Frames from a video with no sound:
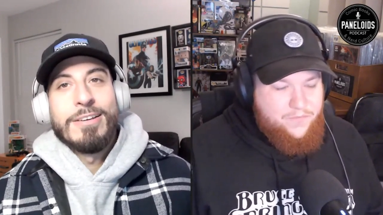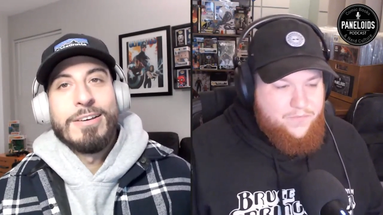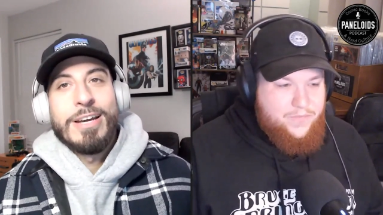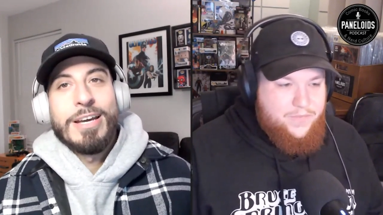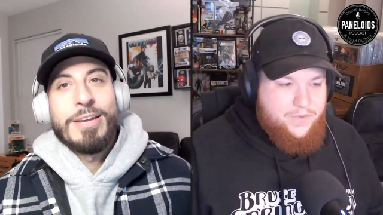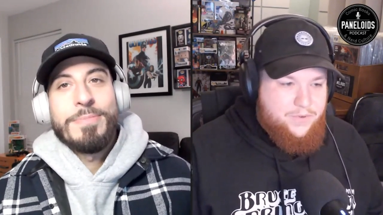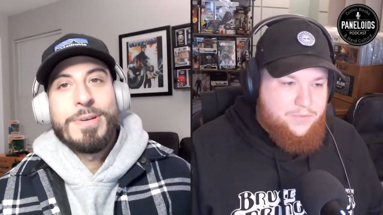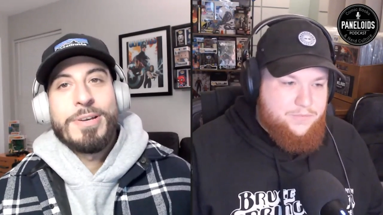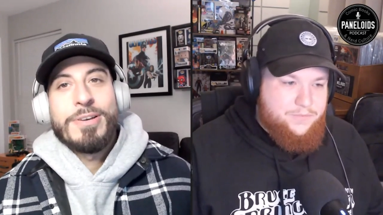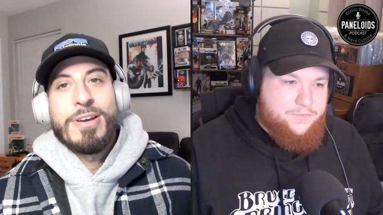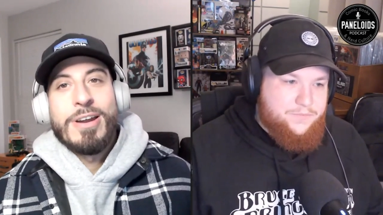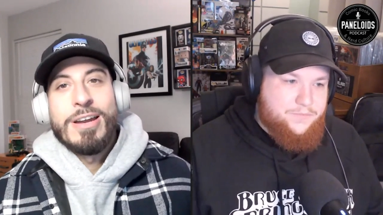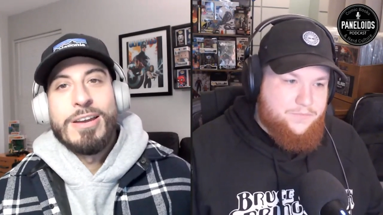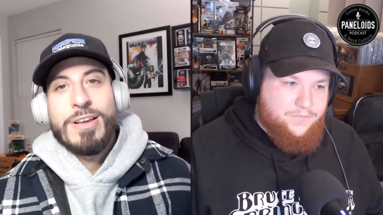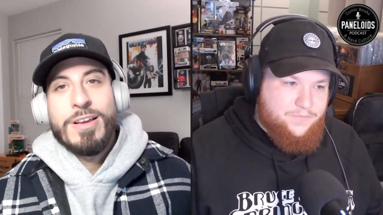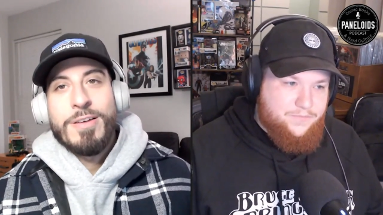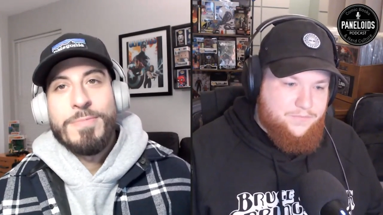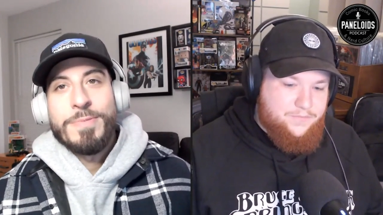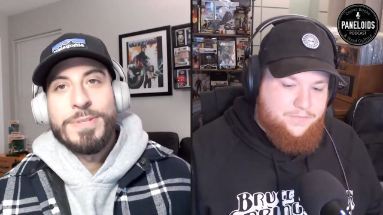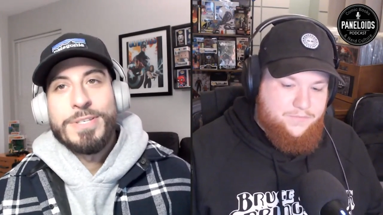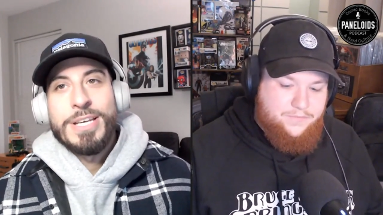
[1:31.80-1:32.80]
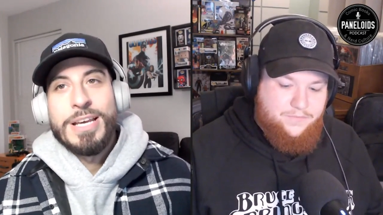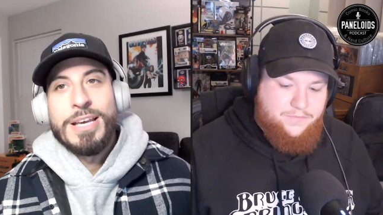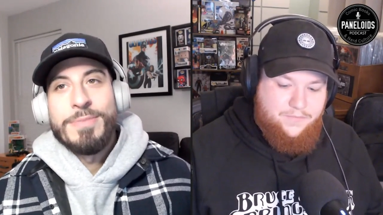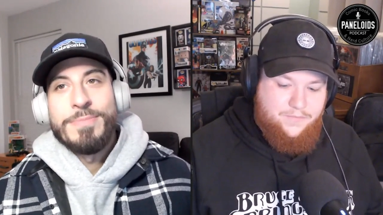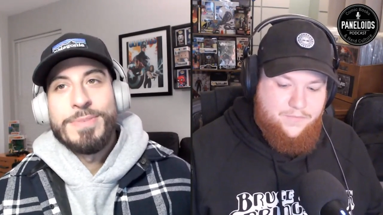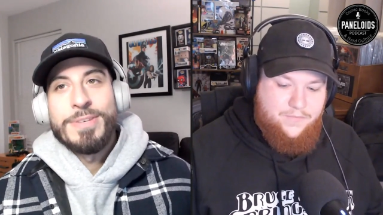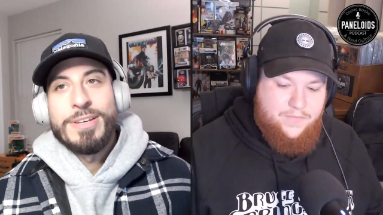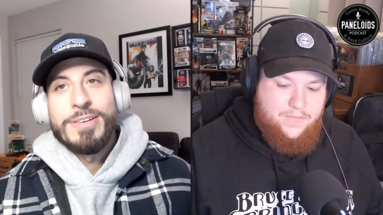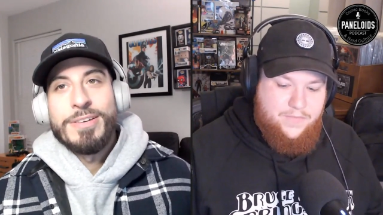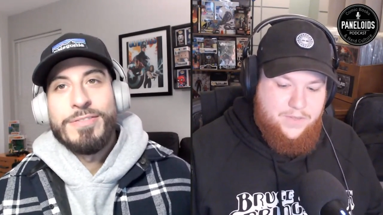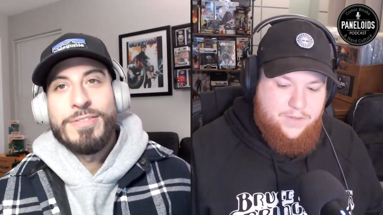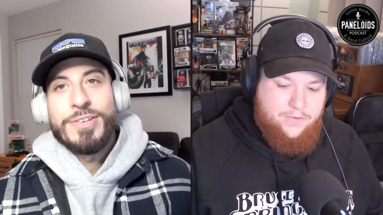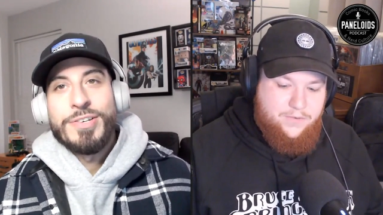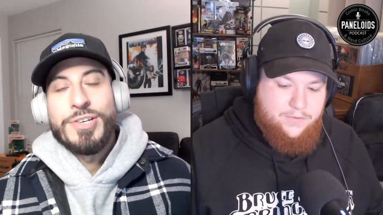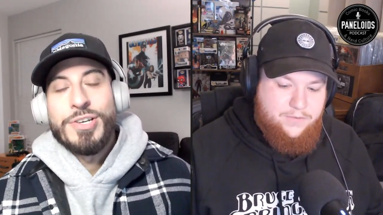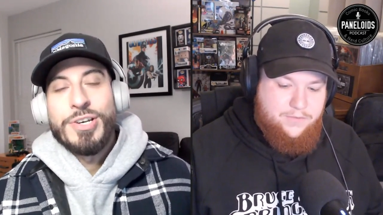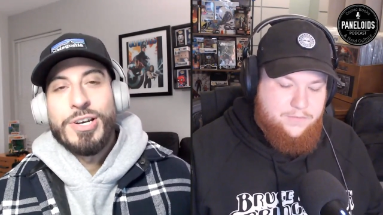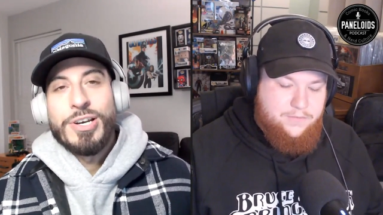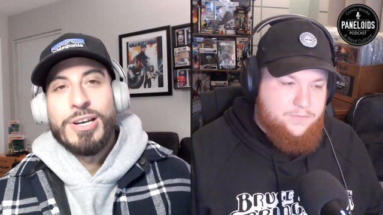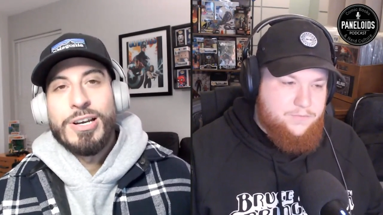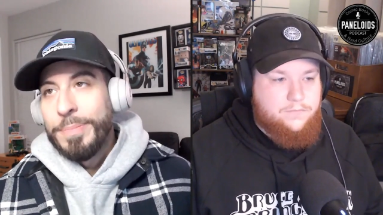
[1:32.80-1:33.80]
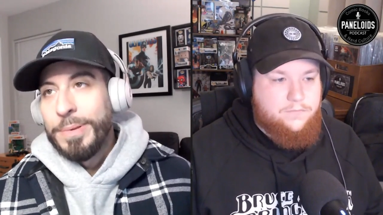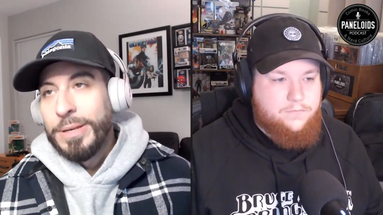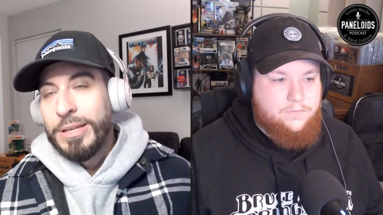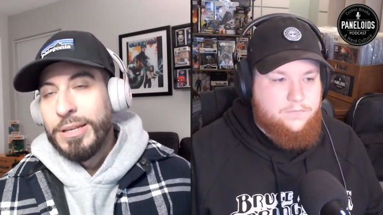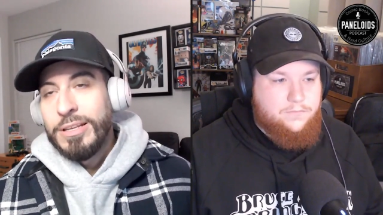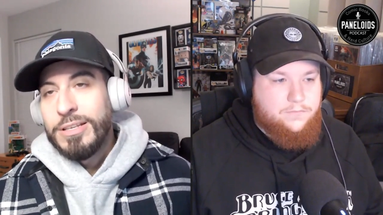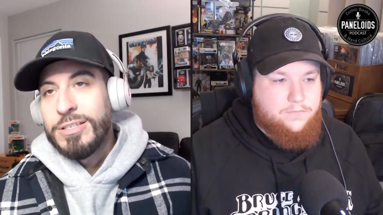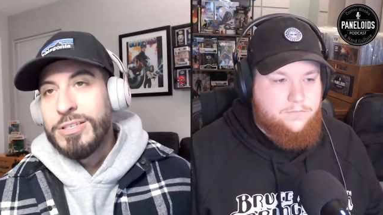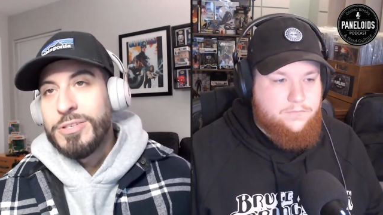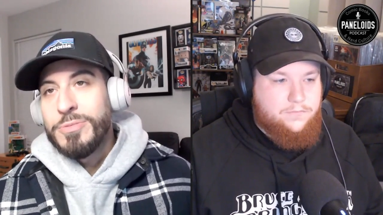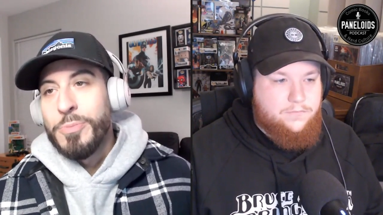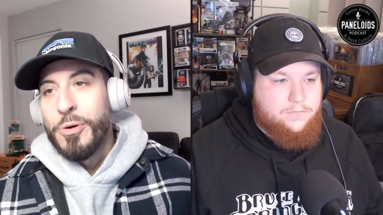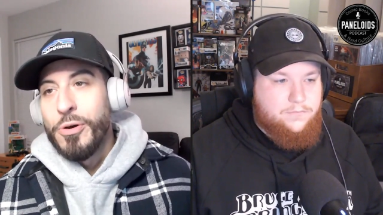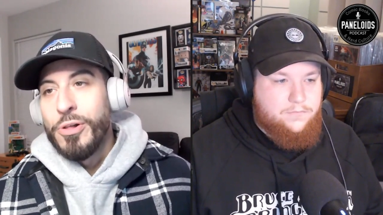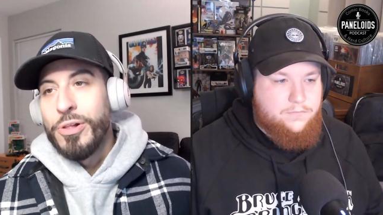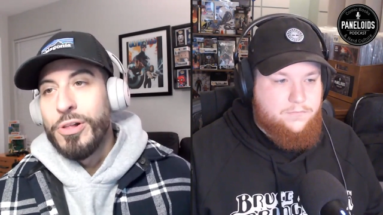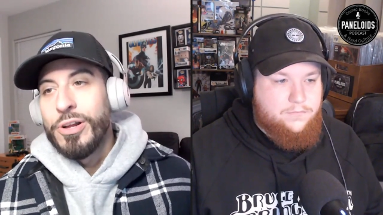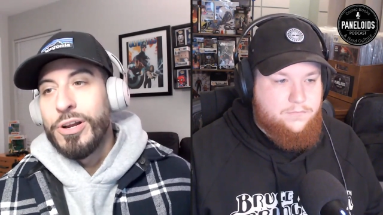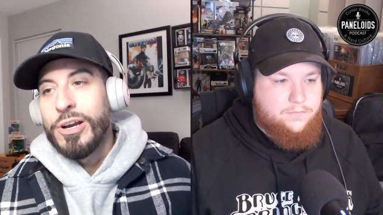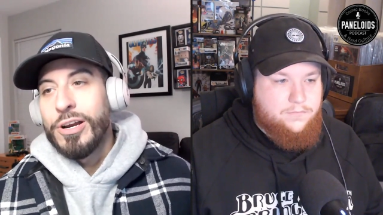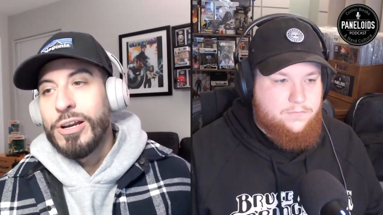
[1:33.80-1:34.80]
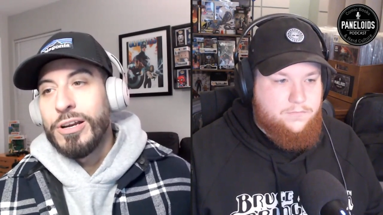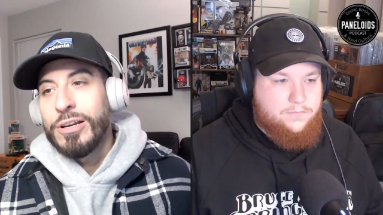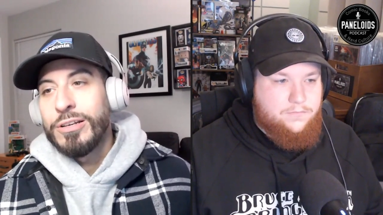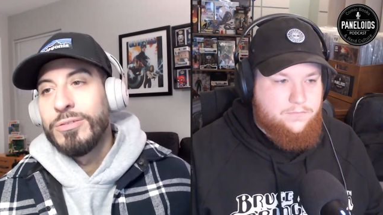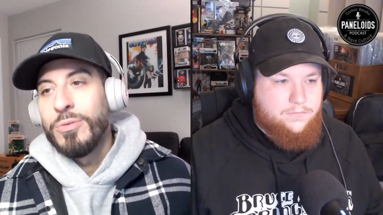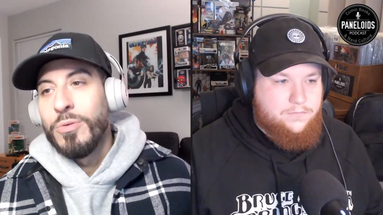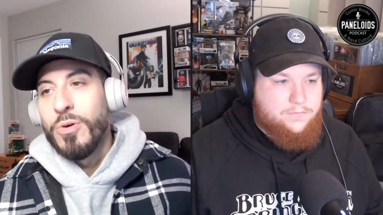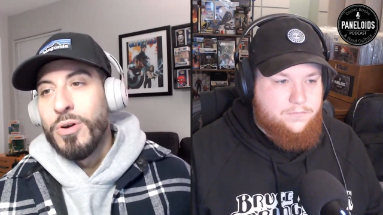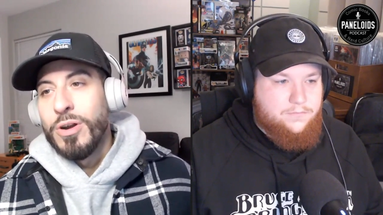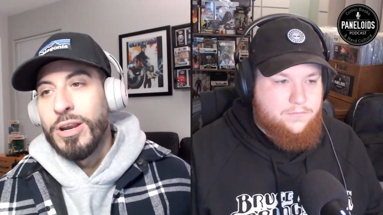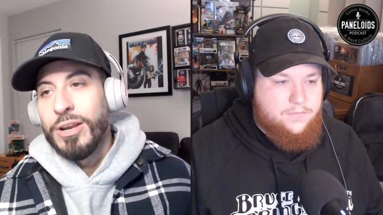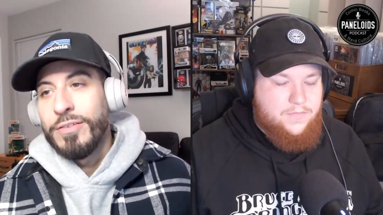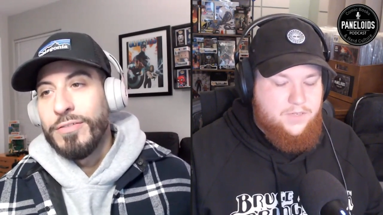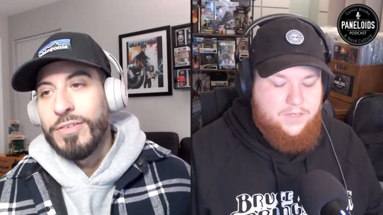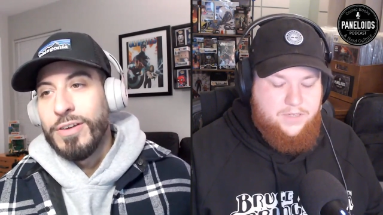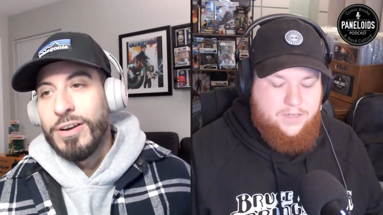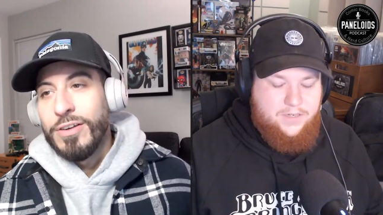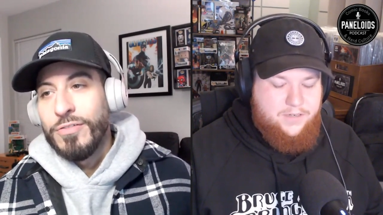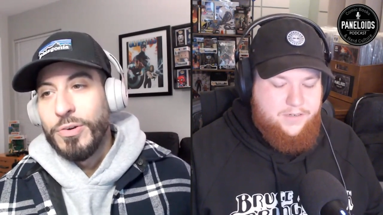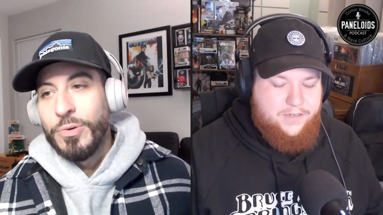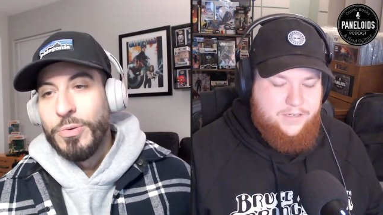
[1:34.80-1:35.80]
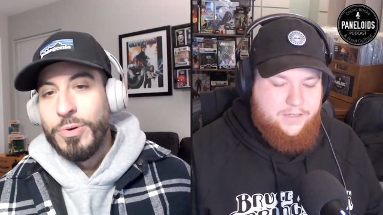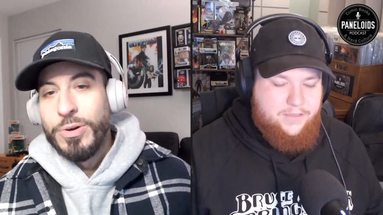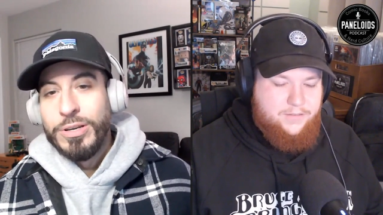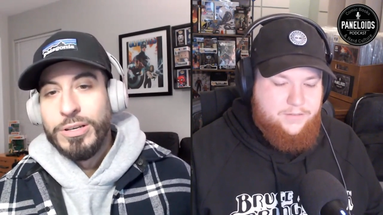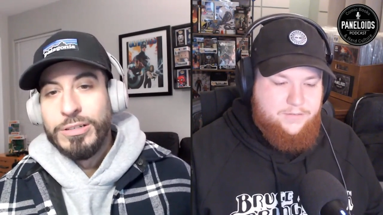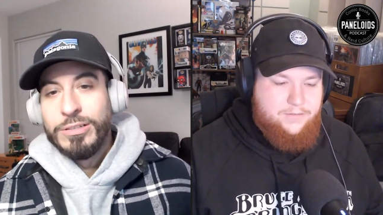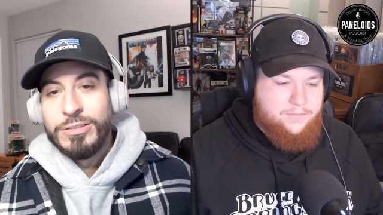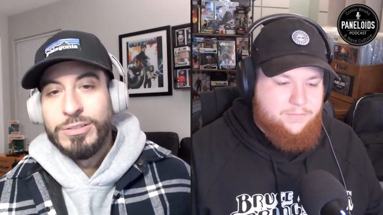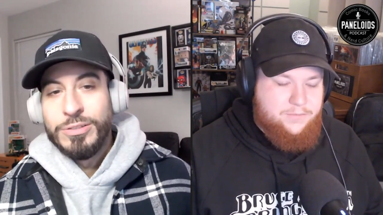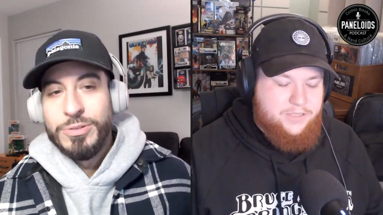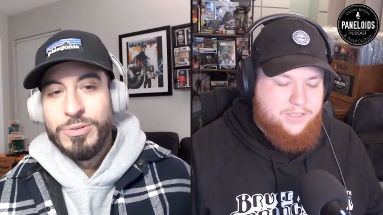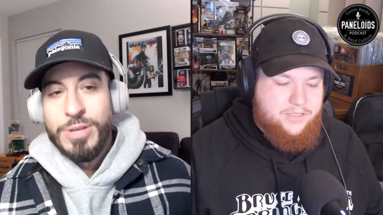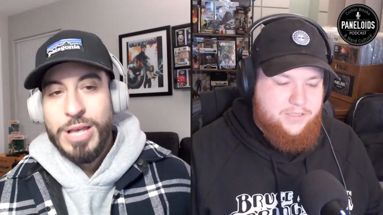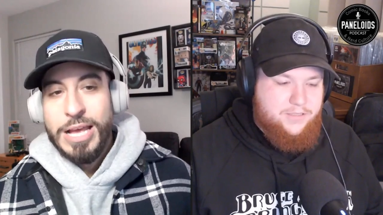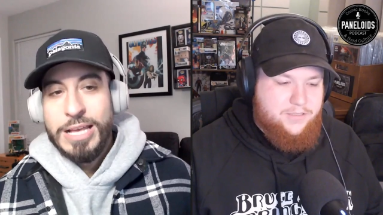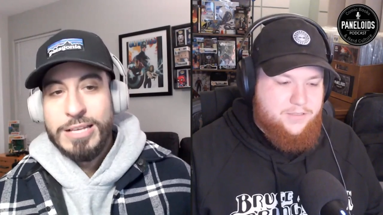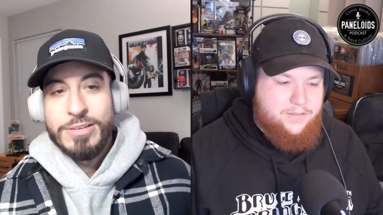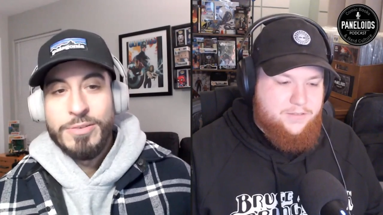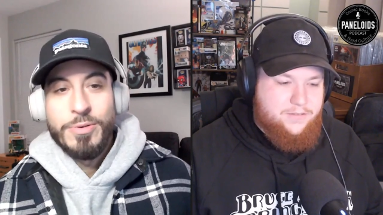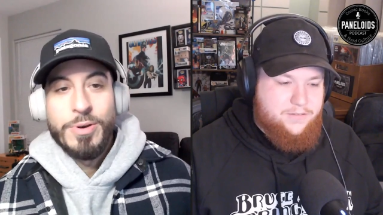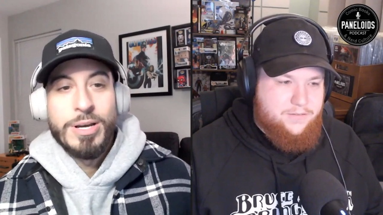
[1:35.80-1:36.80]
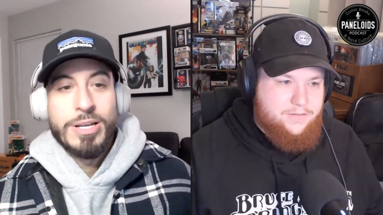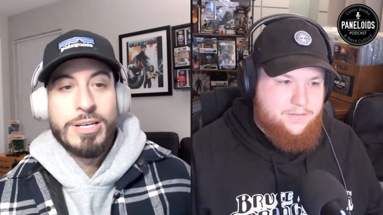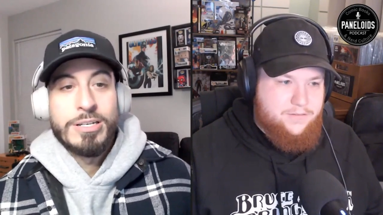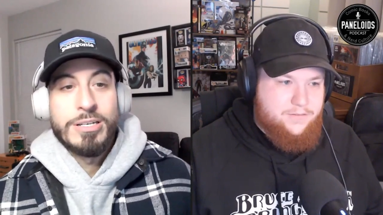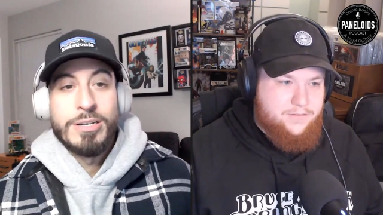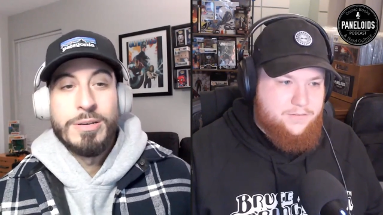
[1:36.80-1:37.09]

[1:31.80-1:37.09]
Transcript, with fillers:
Speaker 1: I had me crying a couple times there for sure. And this is spoiler warning for everyone oh, yeah. who Please. hasn't watched